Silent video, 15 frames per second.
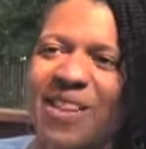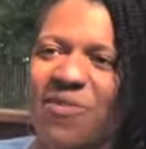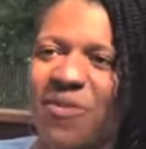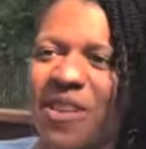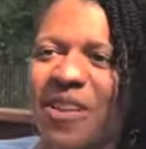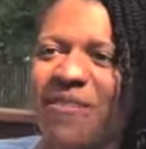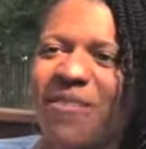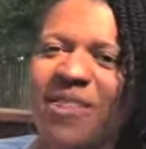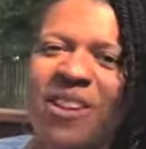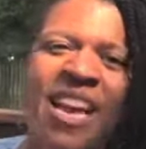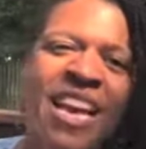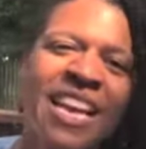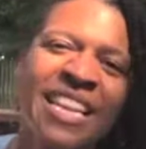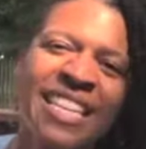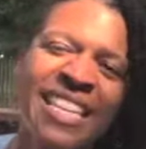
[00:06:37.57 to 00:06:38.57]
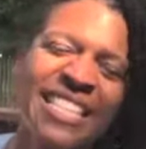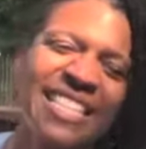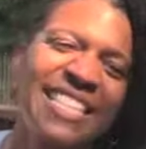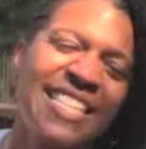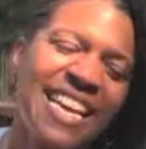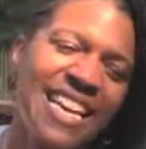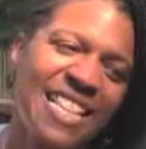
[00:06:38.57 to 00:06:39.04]
And whenever they
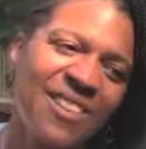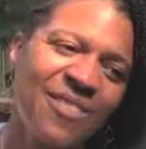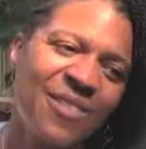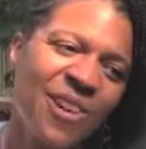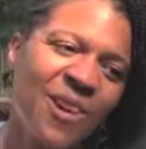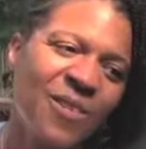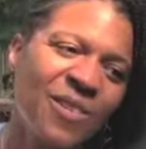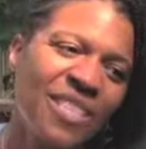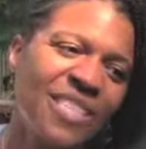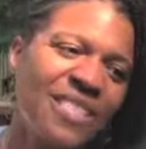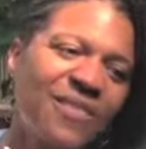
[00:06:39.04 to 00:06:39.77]
did that, they were always,